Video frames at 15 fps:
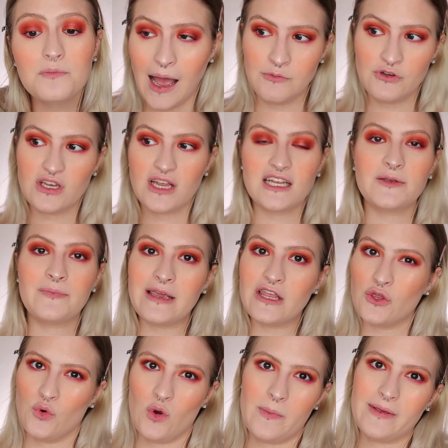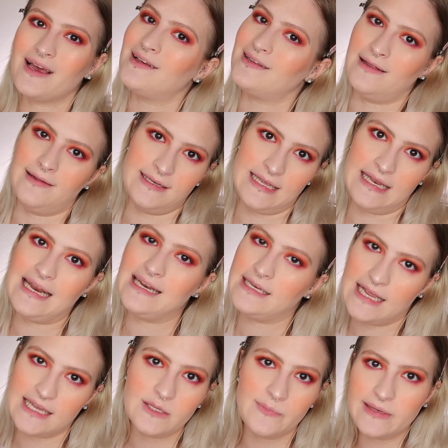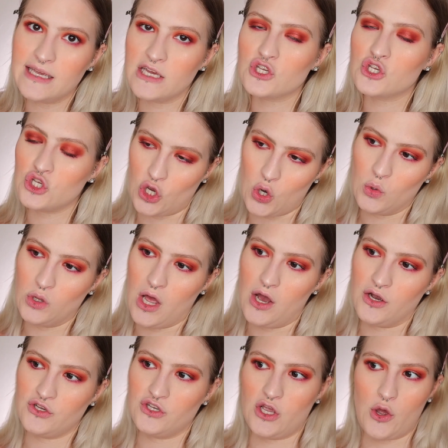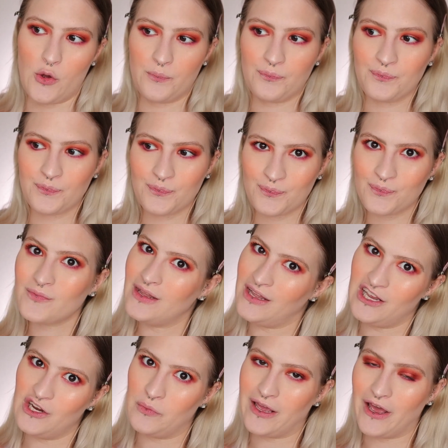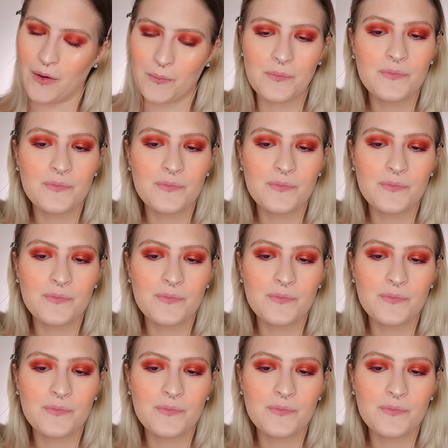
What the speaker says: I'm just going to speed through it because, listen, it takes me so long, so here we go.